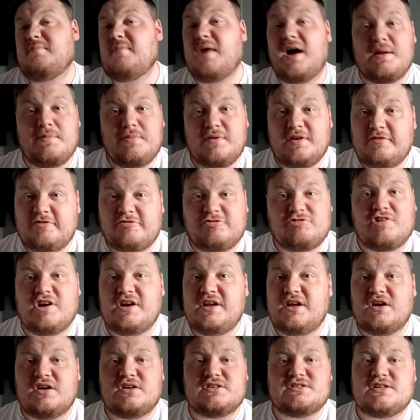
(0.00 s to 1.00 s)
Maybe in
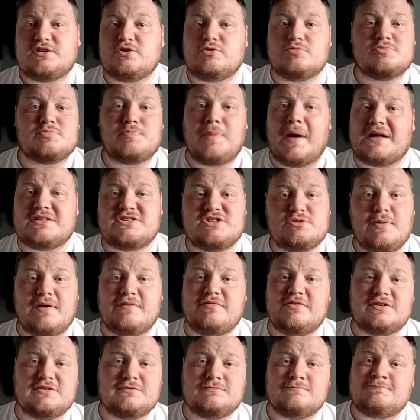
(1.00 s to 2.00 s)
3 years he comes back to
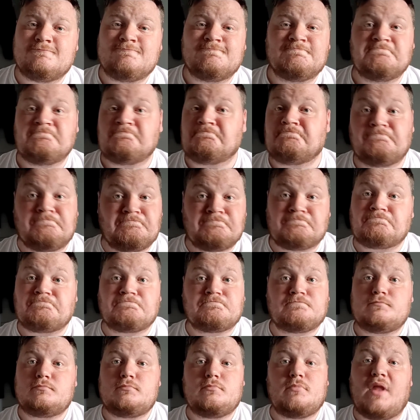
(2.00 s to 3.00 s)
Everton.
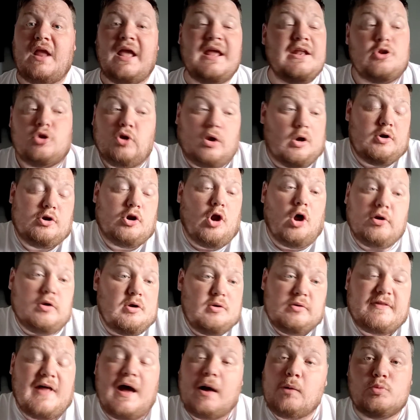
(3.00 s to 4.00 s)

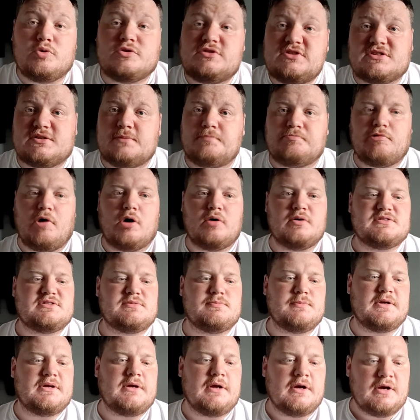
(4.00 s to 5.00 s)
None of that would
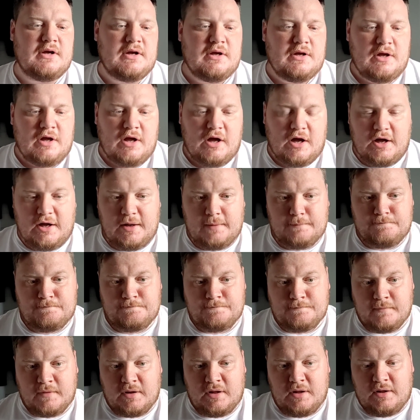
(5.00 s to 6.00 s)
surprise me.
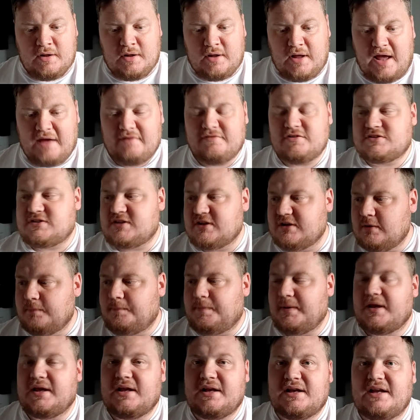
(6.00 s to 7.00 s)
Everton
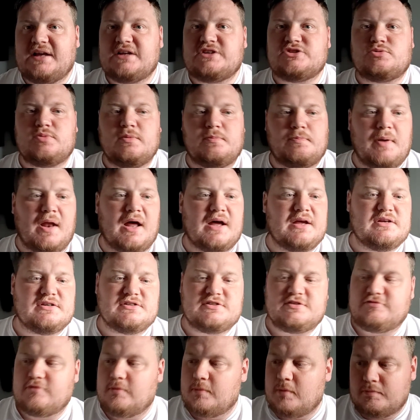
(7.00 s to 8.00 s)
are being linked with
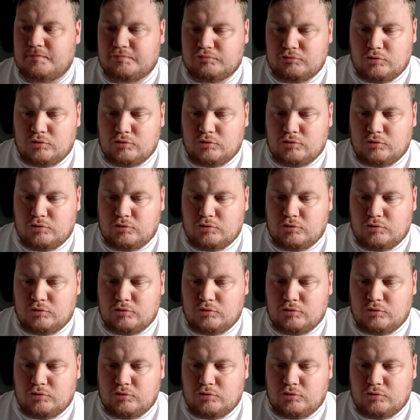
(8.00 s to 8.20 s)
players from